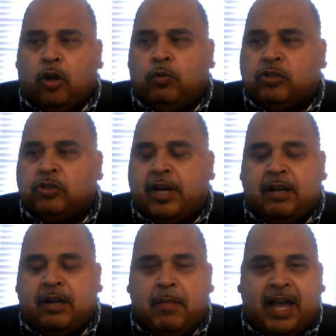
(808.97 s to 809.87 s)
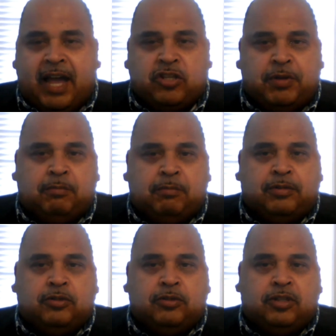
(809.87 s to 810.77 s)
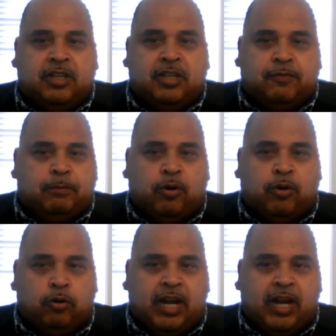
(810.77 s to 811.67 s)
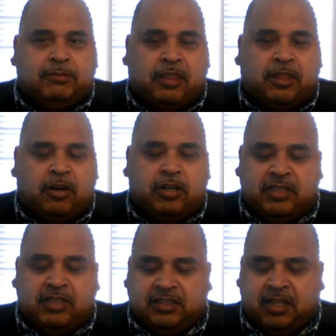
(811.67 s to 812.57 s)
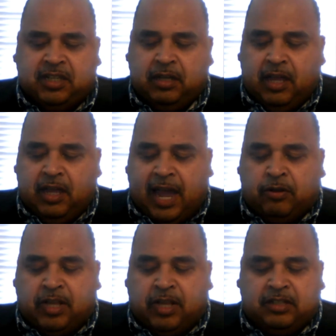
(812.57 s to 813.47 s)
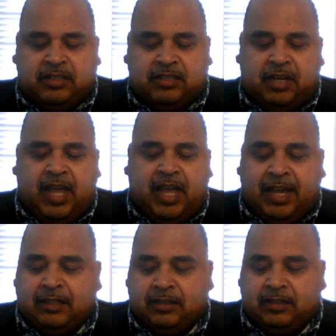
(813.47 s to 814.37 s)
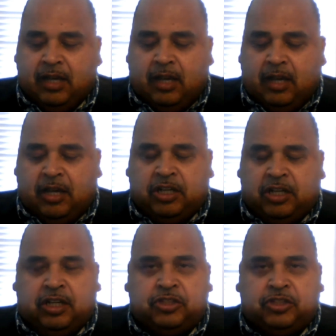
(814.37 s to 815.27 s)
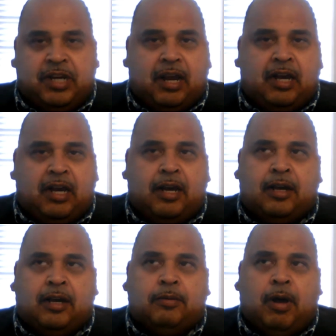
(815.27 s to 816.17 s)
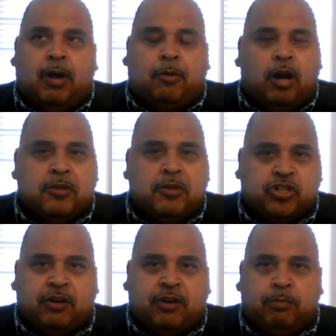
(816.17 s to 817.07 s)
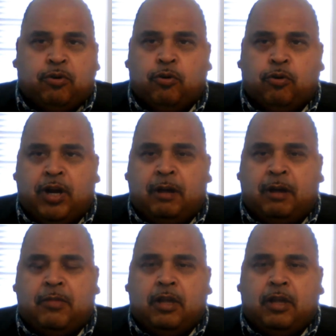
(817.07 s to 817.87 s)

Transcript: We're trying to match people to the different programs that are existing. I know that the city has a apartment sharing program